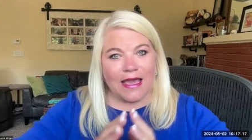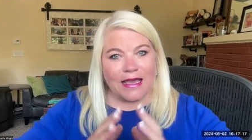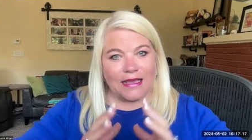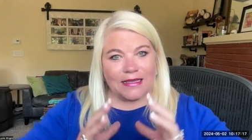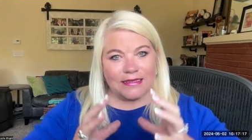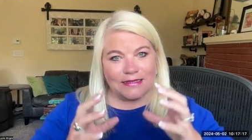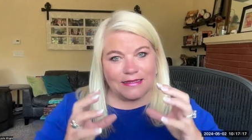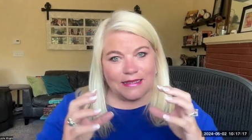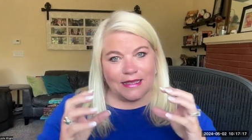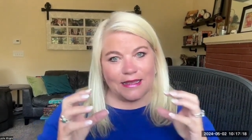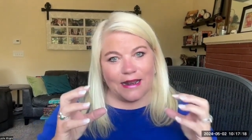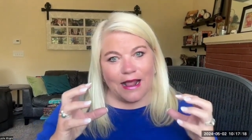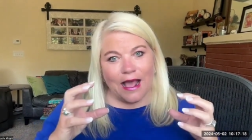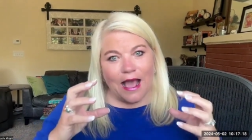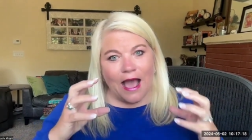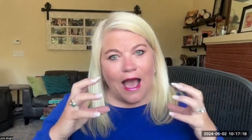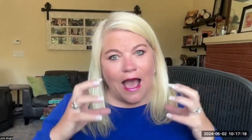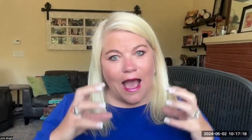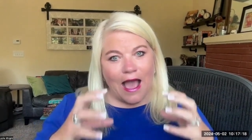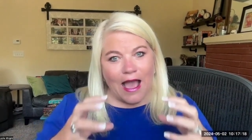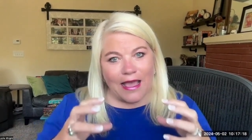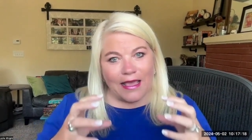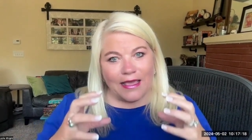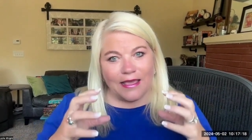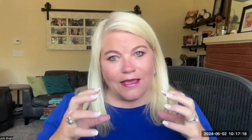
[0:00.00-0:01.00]
is that
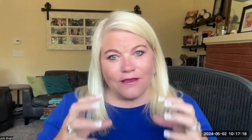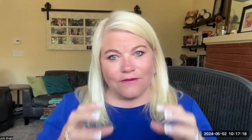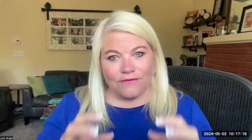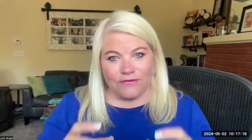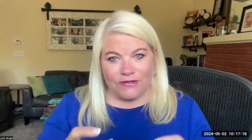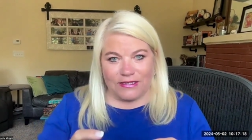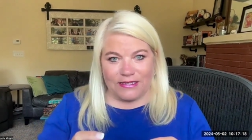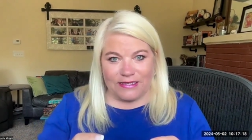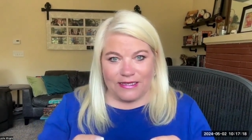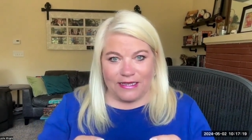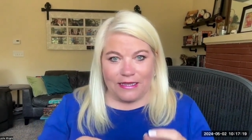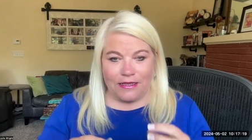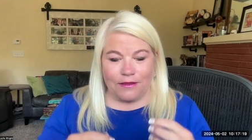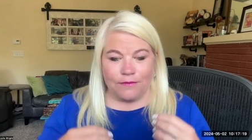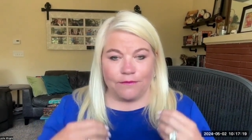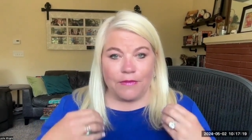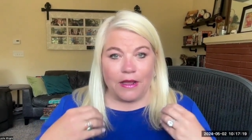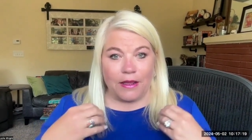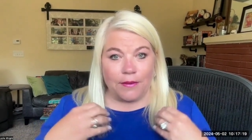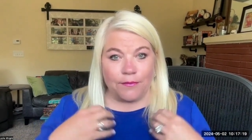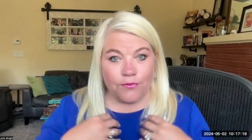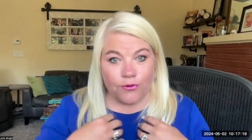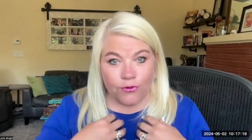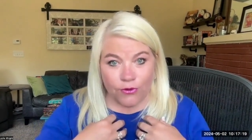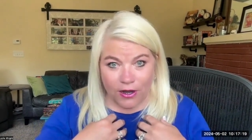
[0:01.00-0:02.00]
I have seen
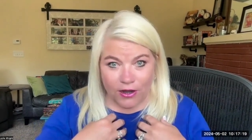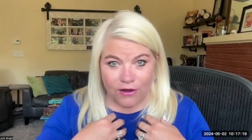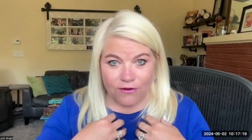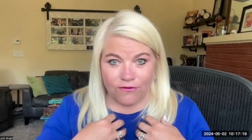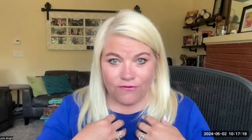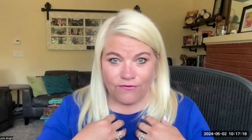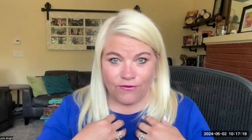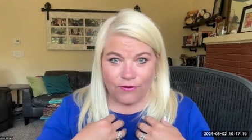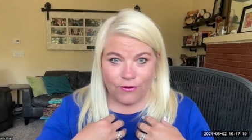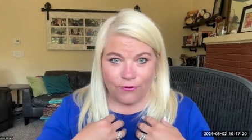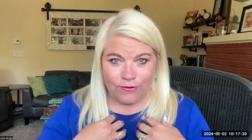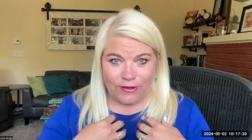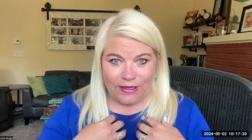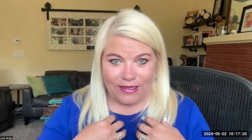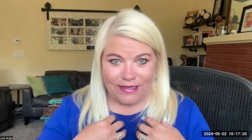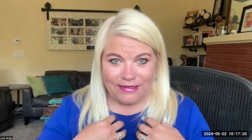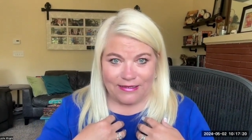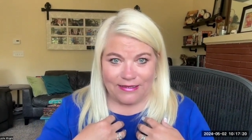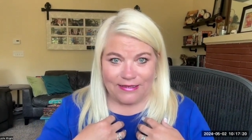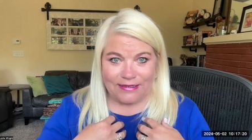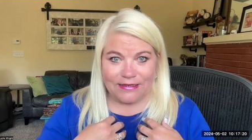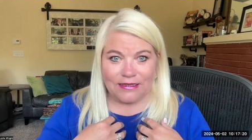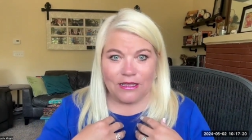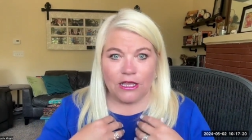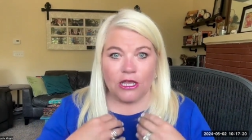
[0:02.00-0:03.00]
my prayer
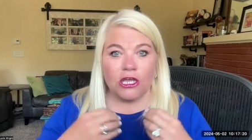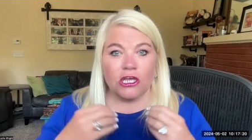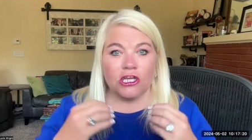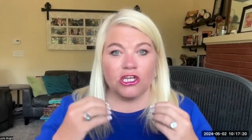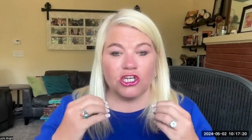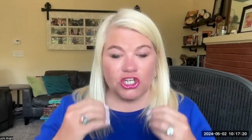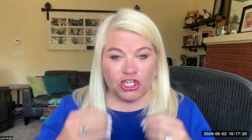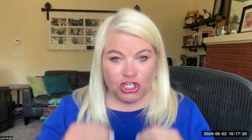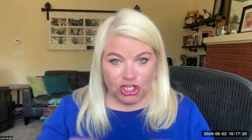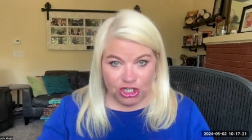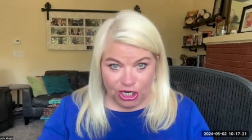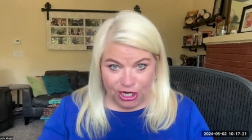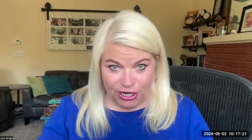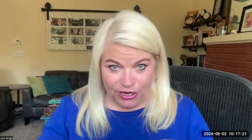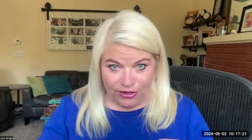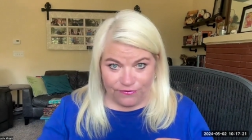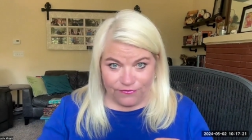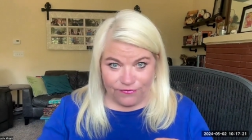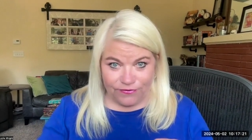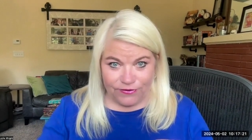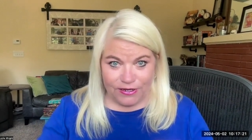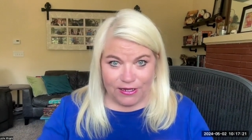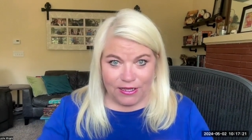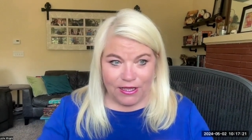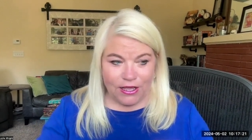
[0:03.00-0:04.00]
focus
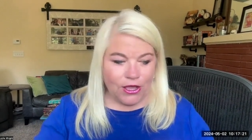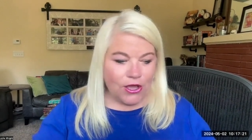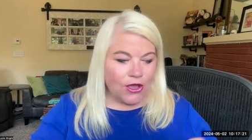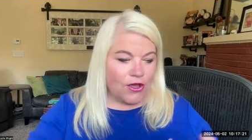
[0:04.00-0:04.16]
shift